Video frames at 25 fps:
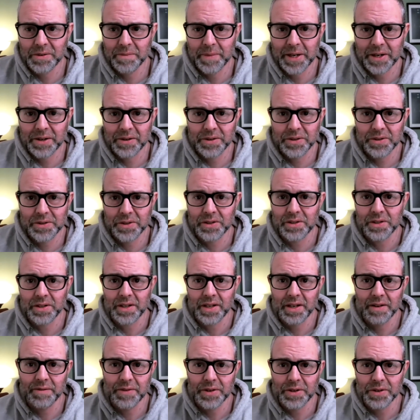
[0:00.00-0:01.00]
My goal is just to
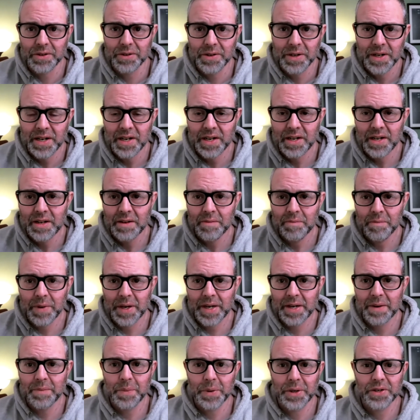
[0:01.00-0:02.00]
give you
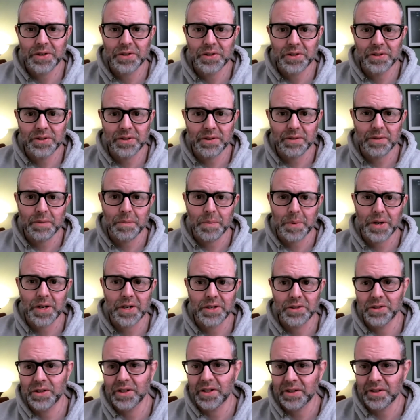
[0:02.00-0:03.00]
my impressions of the
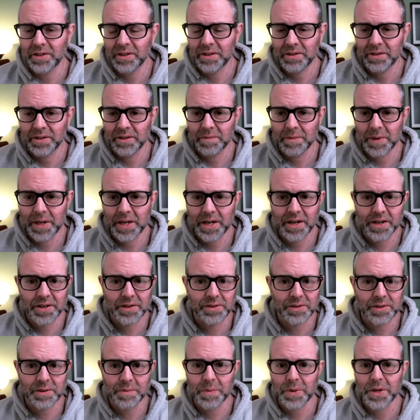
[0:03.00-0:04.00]
project and
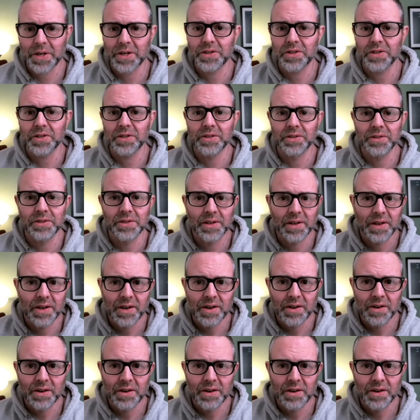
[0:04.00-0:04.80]
honest impressions,